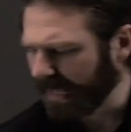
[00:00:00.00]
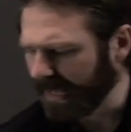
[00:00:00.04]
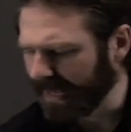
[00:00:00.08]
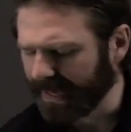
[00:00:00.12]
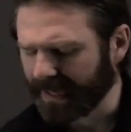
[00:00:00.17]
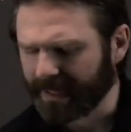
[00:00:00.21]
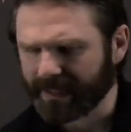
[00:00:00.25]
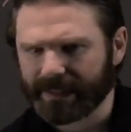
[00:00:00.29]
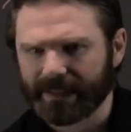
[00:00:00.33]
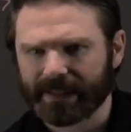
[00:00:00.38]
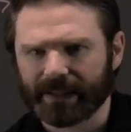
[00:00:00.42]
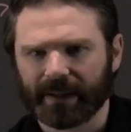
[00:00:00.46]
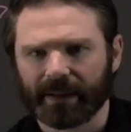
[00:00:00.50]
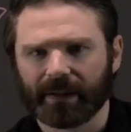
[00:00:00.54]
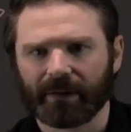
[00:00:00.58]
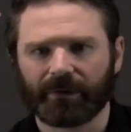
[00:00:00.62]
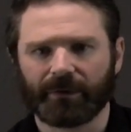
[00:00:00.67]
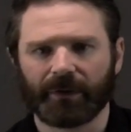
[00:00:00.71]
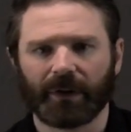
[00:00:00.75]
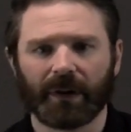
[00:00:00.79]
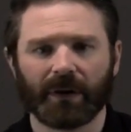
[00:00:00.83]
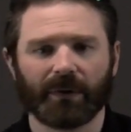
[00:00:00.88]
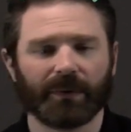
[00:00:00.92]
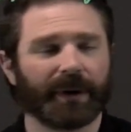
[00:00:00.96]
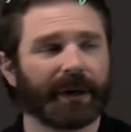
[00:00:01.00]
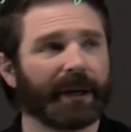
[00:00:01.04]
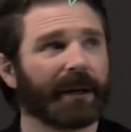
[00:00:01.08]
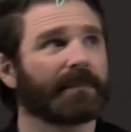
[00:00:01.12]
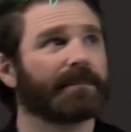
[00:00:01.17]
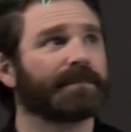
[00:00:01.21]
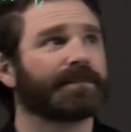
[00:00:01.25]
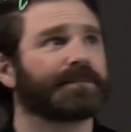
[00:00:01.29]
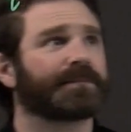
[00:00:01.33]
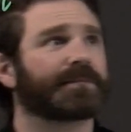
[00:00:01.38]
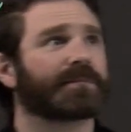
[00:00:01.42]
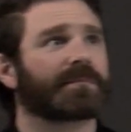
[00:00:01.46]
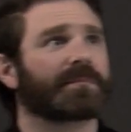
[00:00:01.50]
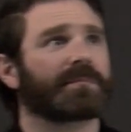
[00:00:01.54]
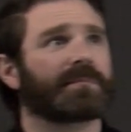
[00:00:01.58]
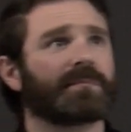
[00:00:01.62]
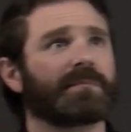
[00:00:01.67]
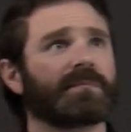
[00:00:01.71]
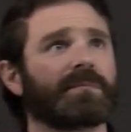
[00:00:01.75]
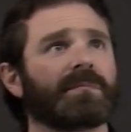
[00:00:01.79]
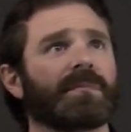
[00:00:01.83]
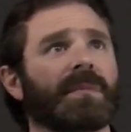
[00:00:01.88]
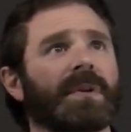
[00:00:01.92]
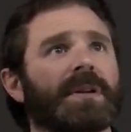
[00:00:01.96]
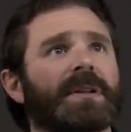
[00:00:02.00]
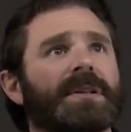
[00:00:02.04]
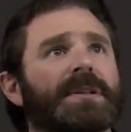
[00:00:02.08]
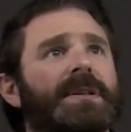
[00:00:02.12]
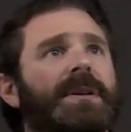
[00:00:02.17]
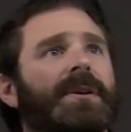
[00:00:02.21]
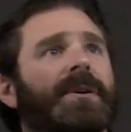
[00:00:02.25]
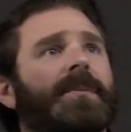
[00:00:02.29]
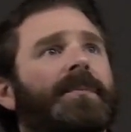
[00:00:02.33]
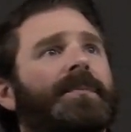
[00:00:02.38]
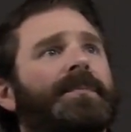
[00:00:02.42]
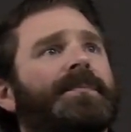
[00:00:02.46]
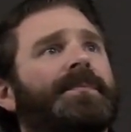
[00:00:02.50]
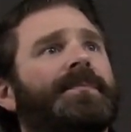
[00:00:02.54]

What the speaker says: at the following. So,